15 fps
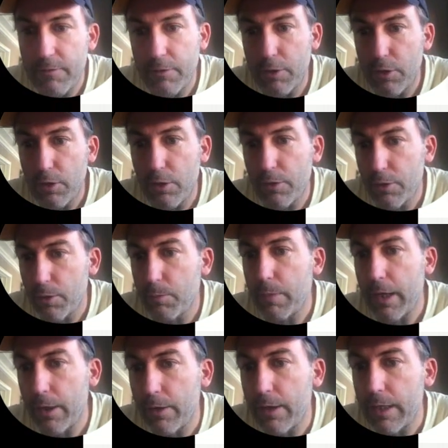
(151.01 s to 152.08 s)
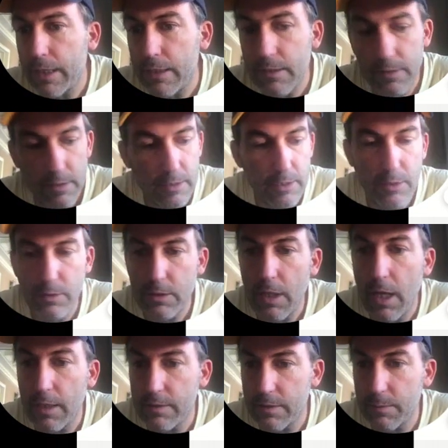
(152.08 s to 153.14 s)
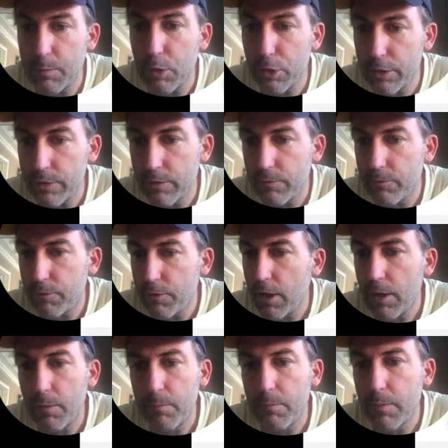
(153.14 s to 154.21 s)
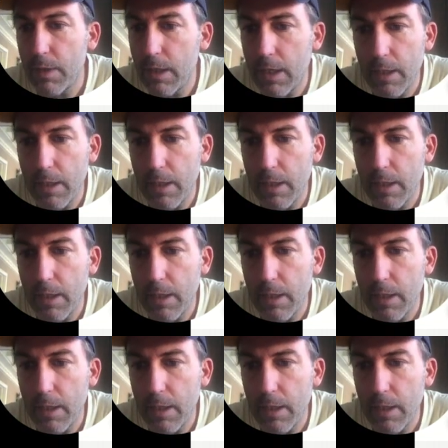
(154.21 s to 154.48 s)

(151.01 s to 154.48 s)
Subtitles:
on Earth are bearing, toxic burden from